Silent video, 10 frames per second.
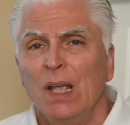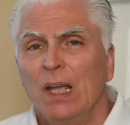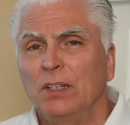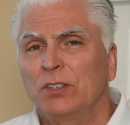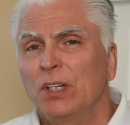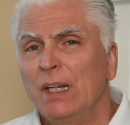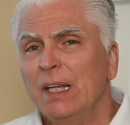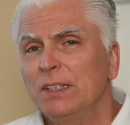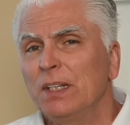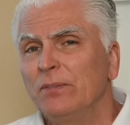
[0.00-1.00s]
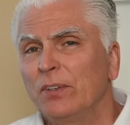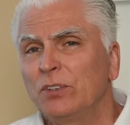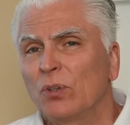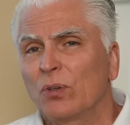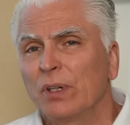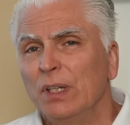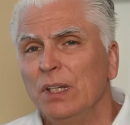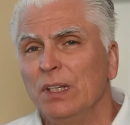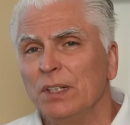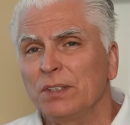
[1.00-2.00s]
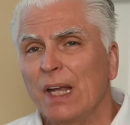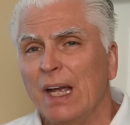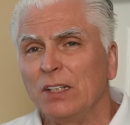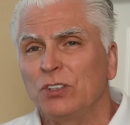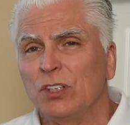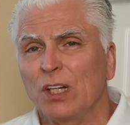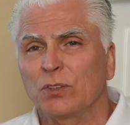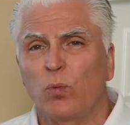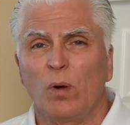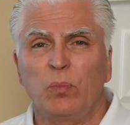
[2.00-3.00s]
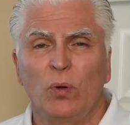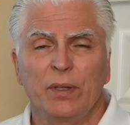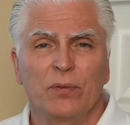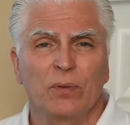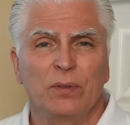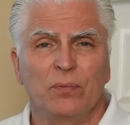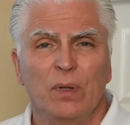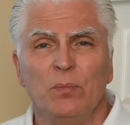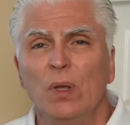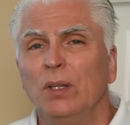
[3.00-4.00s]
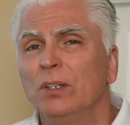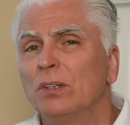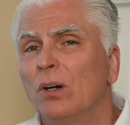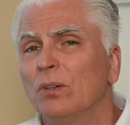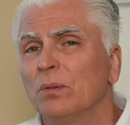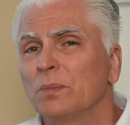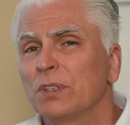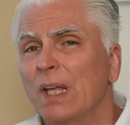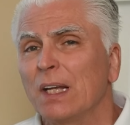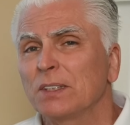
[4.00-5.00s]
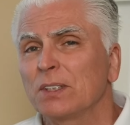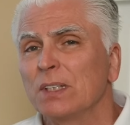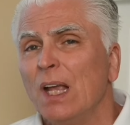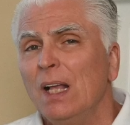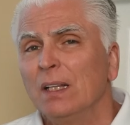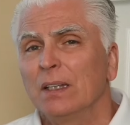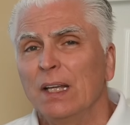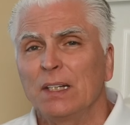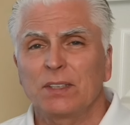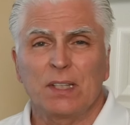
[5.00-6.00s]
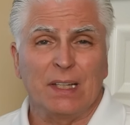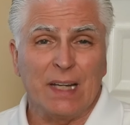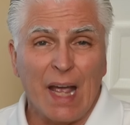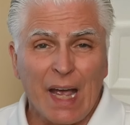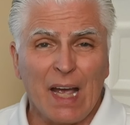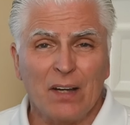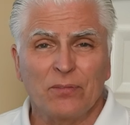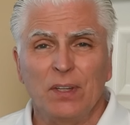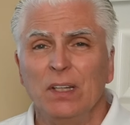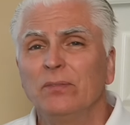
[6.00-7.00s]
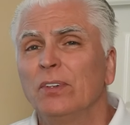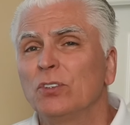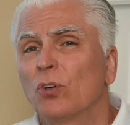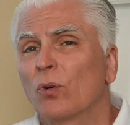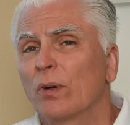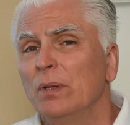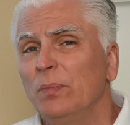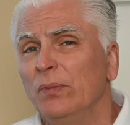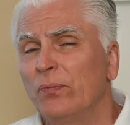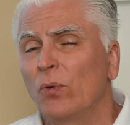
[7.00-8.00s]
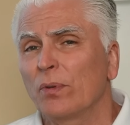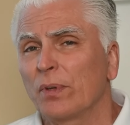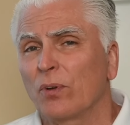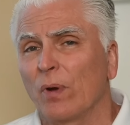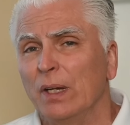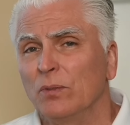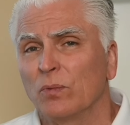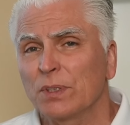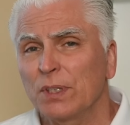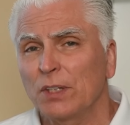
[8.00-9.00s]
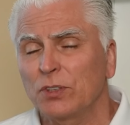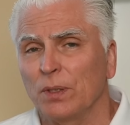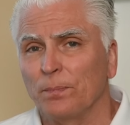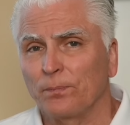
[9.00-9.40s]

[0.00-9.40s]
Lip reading: And today's inventory is at just 1.33 million homes. That's less than half the inventory before the Great Recession.